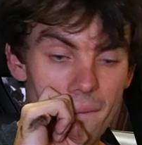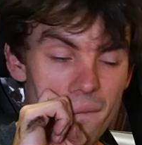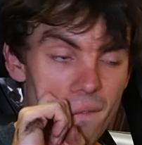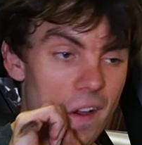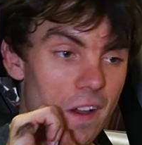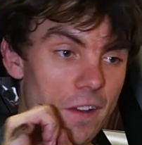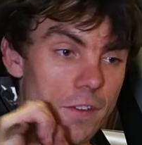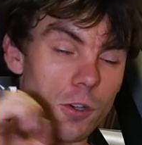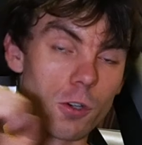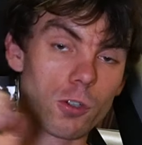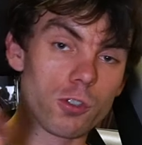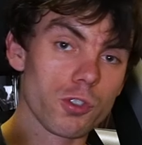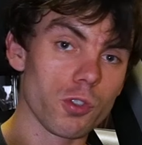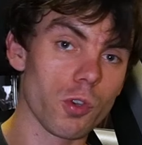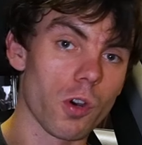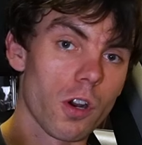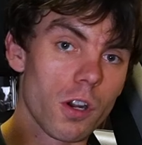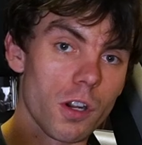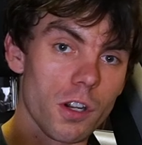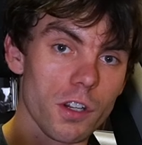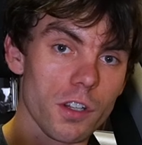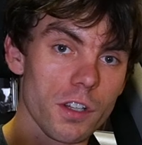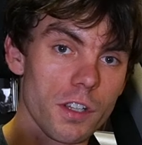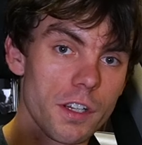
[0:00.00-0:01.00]
I told you all
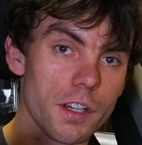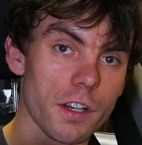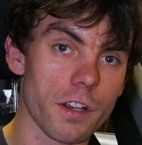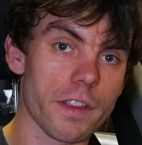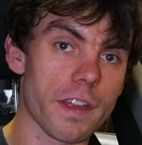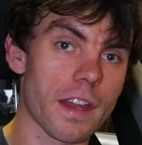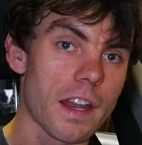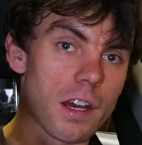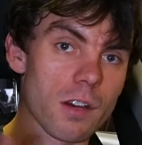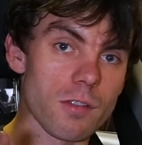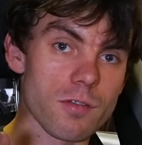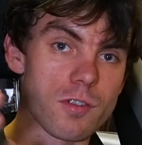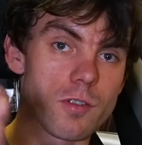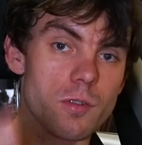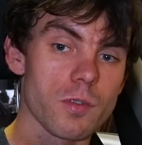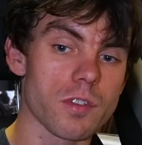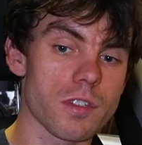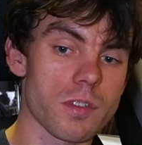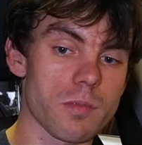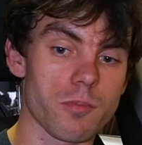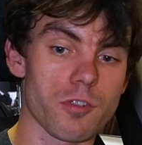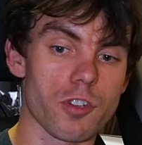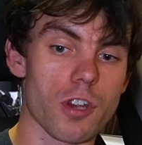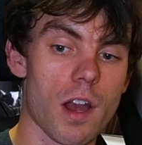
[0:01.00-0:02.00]
earlier that I was doing
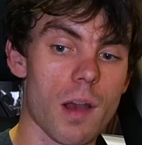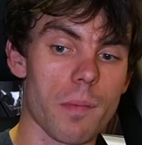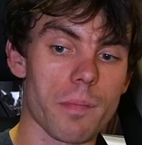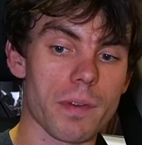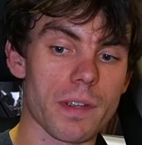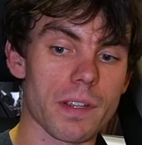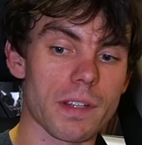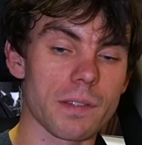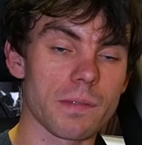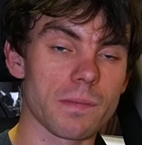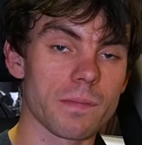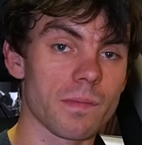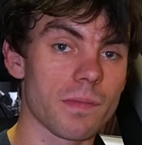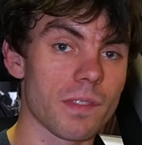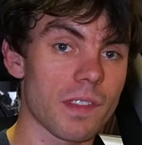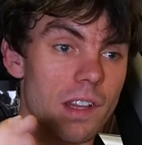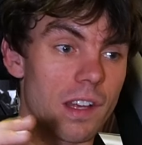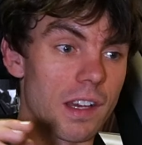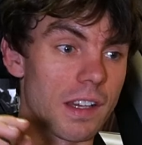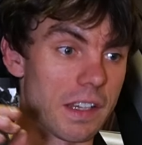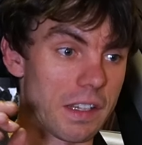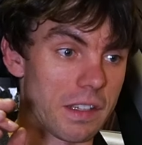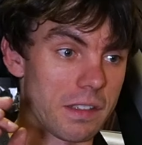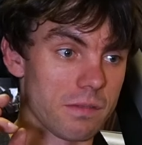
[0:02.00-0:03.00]
some shopping.
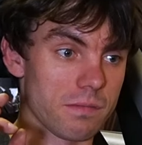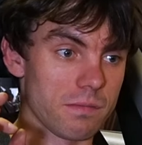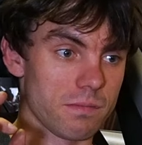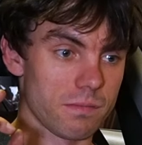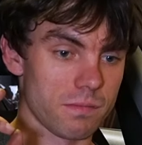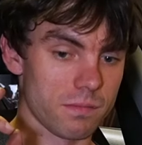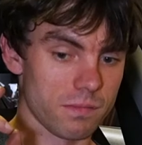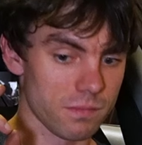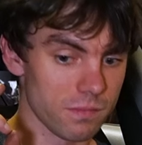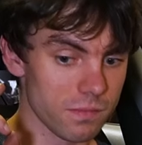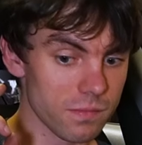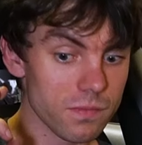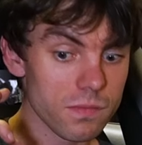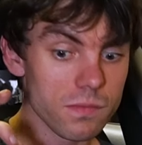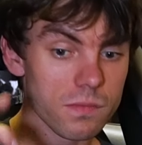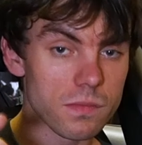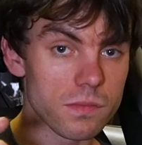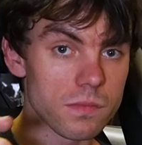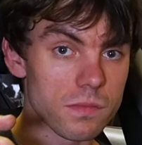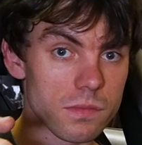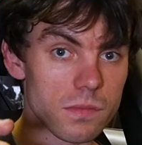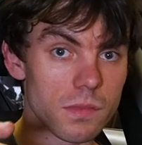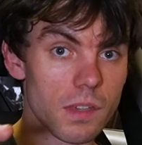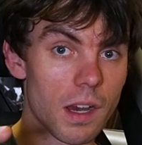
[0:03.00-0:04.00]
Like,
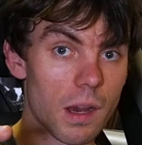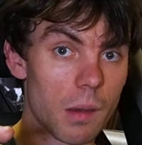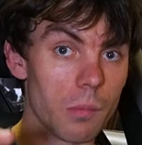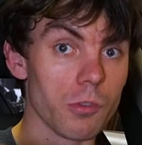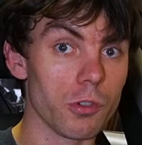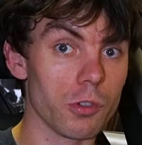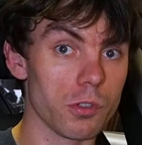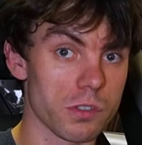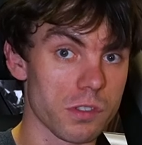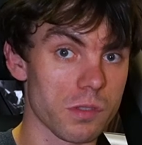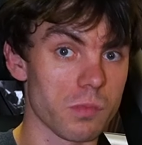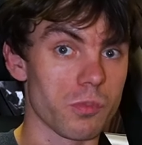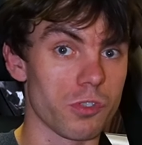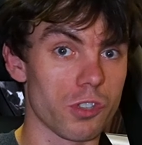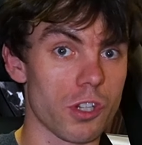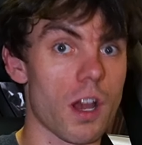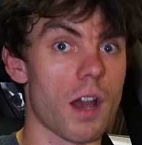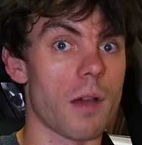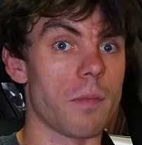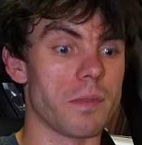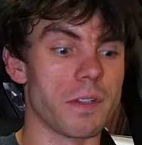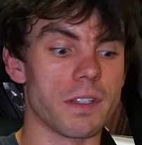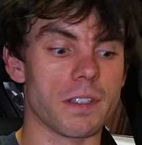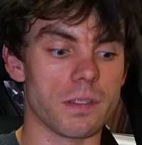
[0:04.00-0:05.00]
I'm doing some
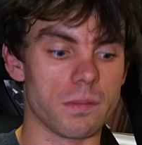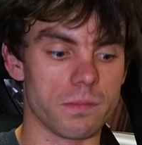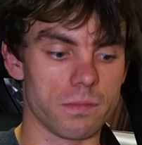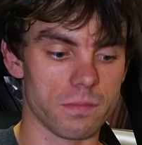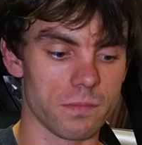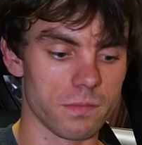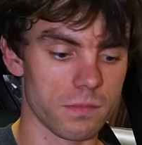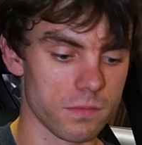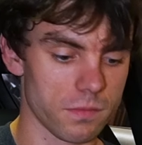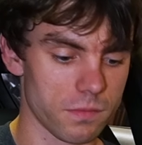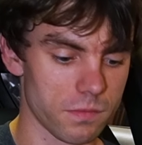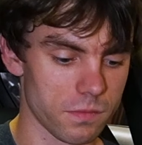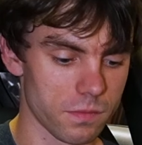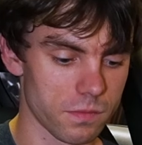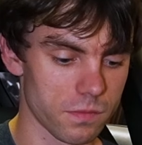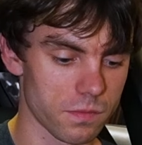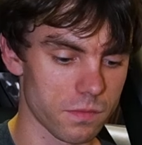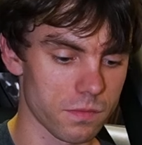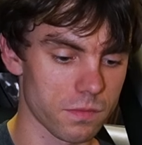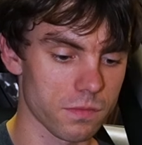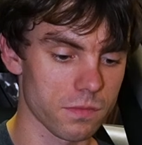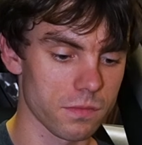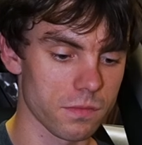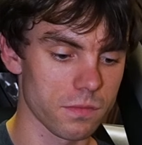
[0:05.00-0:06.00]
shopping.
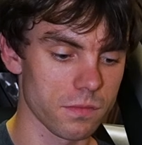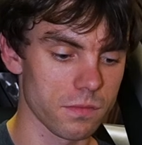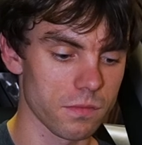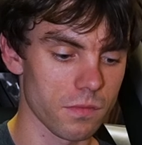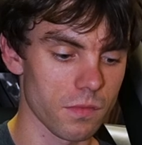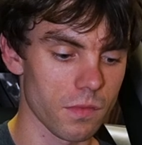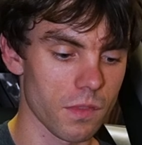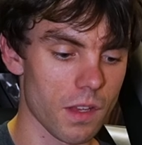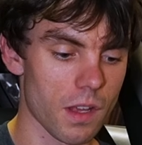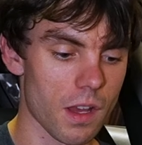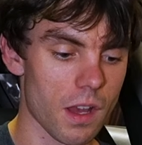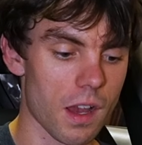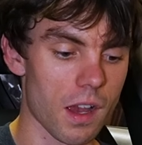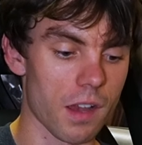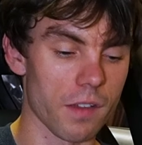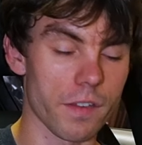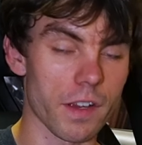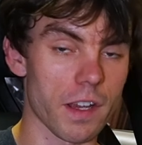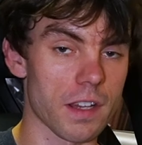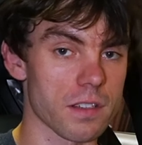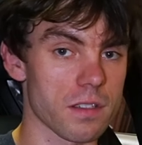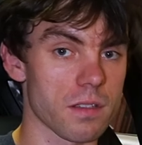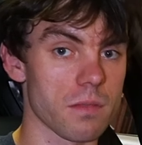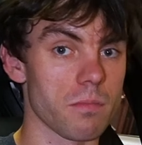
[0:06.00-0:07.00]
I've
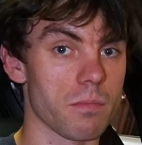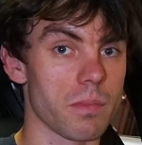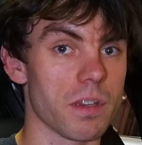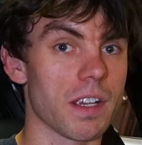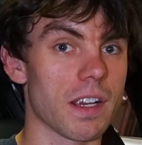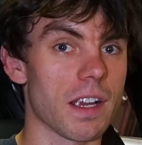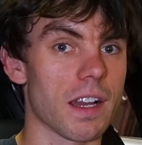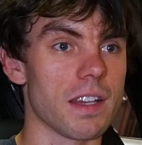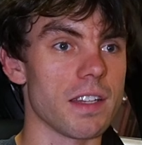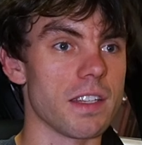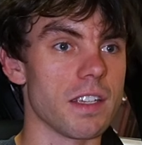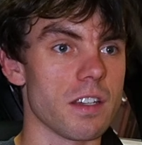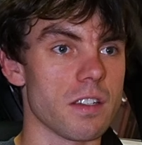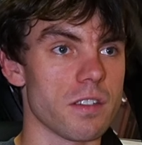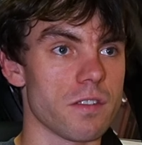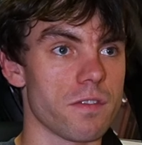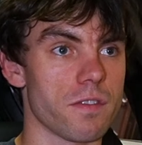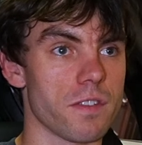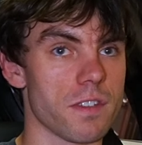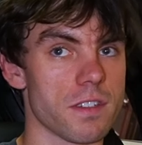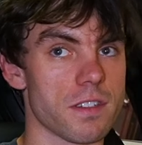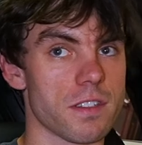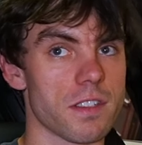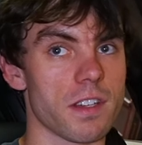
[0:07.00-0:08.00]
got some big ideas
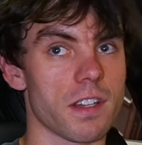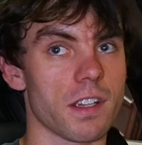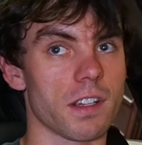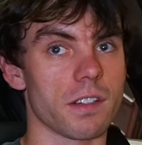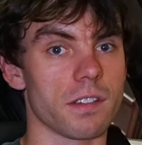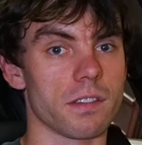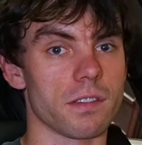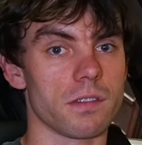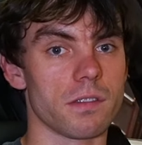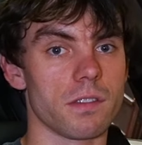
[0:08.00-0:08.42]
for this thing.